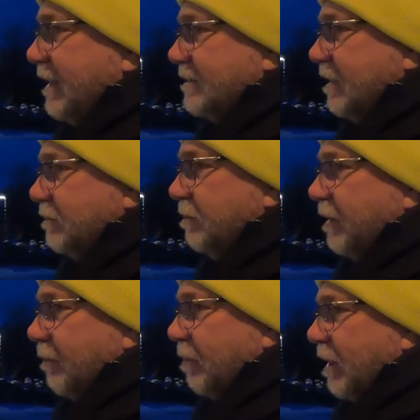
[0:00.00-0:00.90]
That's not too
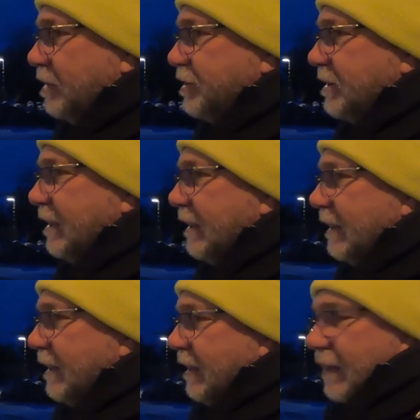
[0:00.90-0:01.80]
big a project.
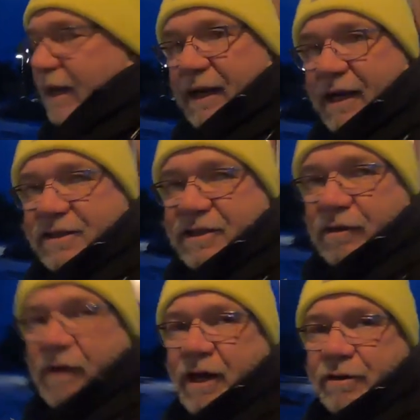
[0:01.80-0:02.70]
And then I
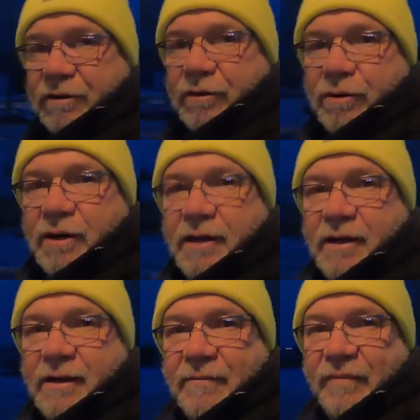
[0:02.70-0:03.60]
still want to do
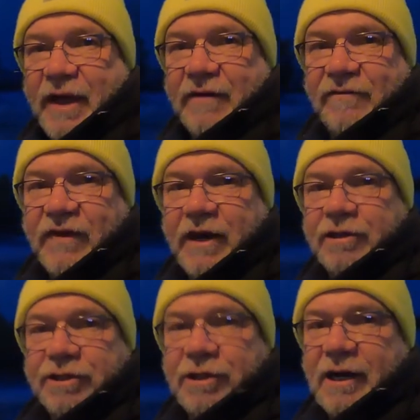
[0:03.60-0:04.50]
that
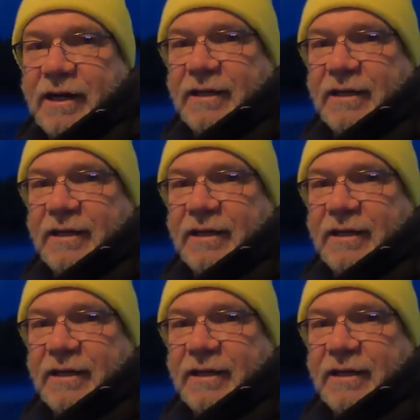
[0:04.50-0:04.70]
fire truck.